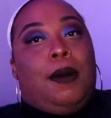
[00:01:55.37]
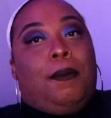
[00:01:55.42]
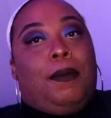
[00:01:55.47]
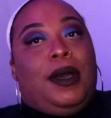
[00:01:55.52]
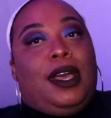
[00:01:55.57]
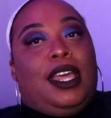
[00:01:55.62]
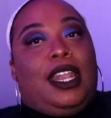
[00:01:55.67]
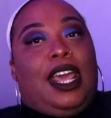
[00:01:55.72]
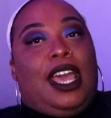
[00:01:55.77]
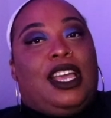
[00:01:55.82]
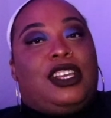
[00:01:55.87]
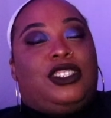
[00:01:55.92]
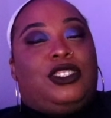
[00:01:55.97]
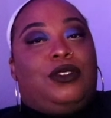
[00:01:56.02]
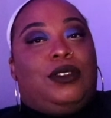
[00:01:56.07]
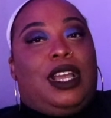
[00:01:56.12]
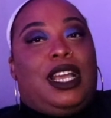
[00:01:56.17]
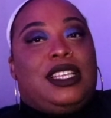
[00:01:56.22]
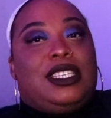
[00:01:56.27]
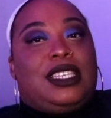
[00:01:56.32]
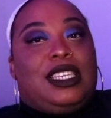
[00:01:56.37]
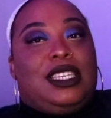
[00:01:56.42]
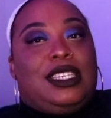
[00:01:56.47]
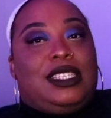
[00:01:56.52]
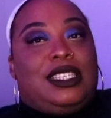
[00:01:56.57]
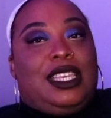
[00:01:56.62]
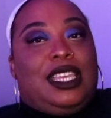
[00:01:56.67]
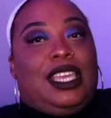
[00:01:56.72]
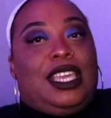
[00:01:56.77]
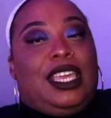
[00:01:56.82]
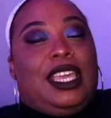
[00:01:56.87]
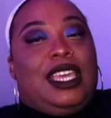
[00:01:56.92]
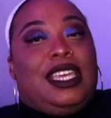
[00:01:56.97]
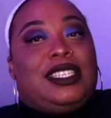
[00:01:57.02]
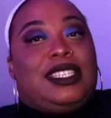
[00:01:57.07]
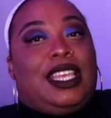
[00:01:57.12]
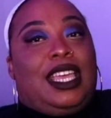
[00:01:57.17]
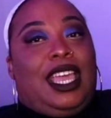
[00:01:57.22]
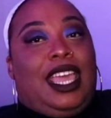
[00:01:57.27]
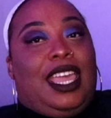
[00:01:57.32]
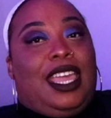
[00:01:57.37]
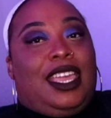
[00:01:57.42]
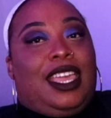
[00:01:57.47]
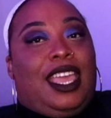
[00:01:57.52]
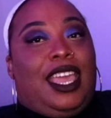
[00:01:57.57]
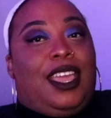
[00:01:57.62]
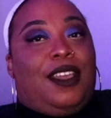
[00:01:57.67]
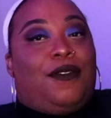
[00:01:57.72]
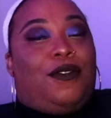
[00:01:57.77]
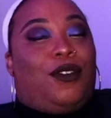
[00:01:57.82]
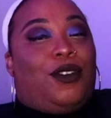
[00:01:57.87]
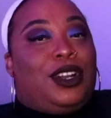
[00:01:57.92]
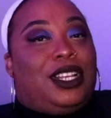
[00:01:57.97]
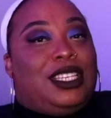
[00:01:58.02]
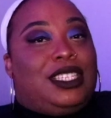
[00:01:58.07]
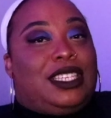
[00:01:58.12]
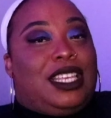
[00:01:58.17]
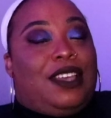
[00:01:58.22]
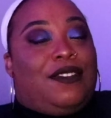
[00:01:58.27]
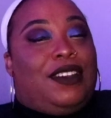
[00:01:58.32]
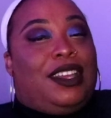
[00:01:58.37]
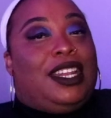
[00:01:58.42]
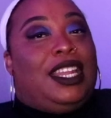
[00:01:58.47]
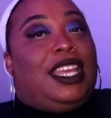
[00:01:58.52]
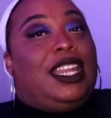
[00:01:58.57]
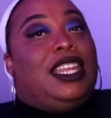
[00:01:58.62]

But as you guys can see, it's an A K forty-seven